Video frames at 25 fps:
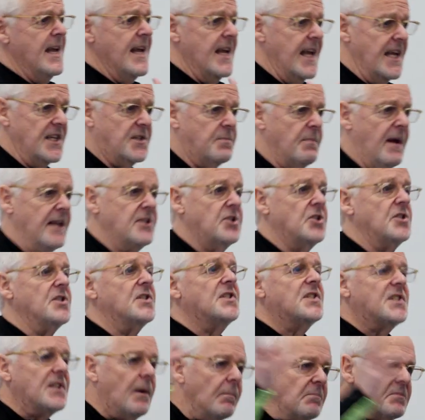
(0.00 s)
It's mentioned
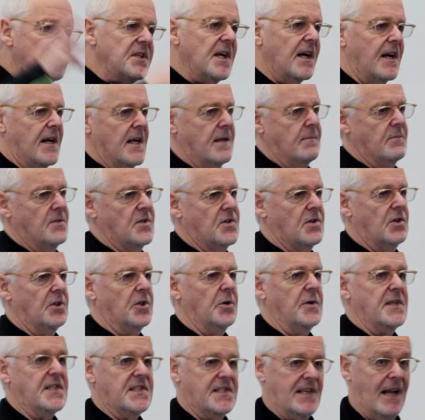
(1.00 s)
sometimes,
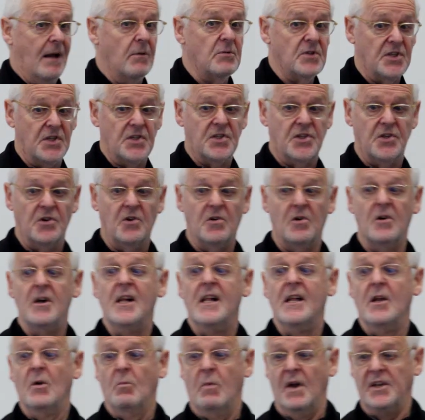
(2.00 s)
although it sounds as though
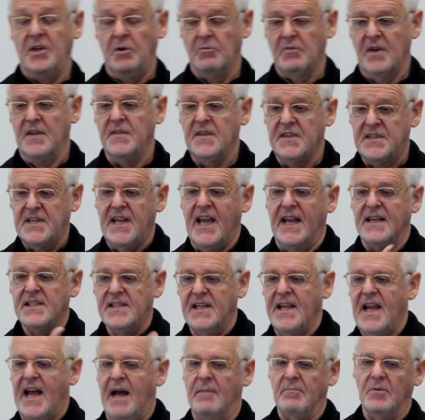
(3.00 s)
when you read the text
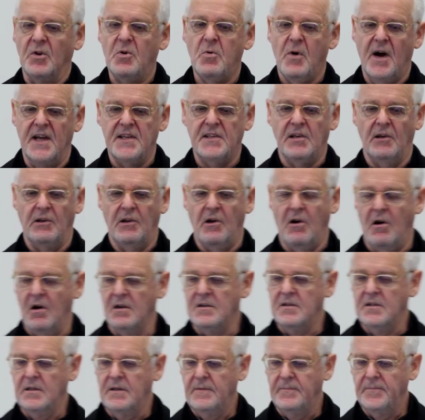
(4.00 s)
it happened quite a
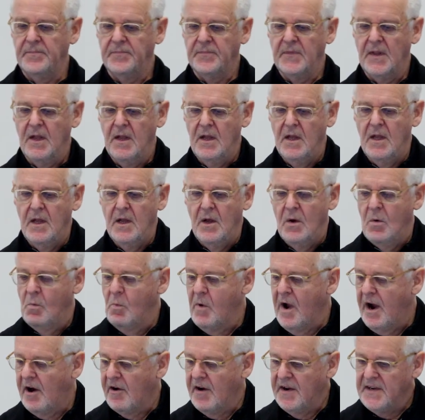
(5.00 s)
lot,
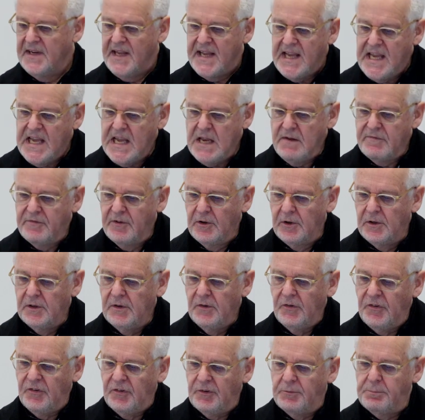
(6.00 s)
where an
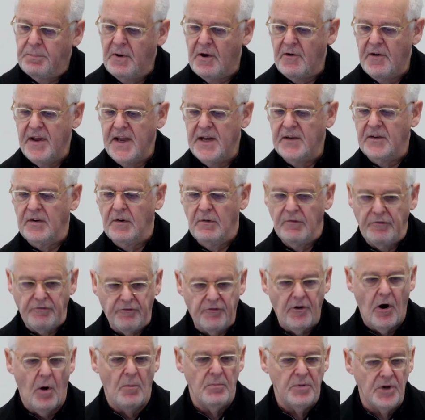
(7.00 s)
evil spirit
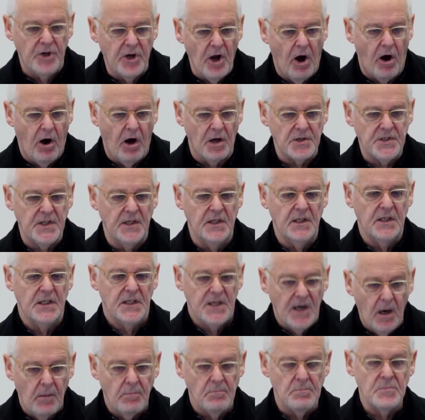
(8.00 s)
from God
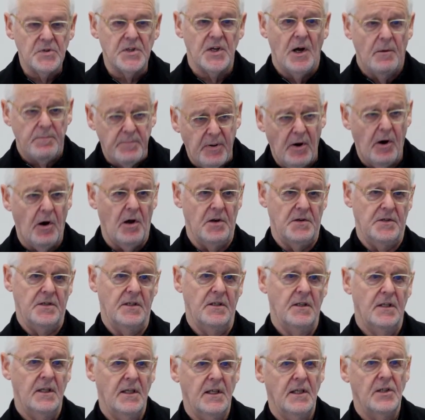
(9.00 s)
comes upon
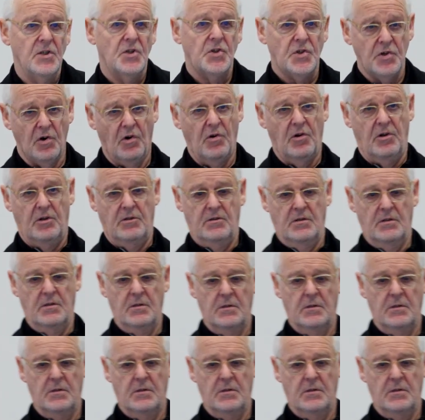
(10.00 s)
Saul.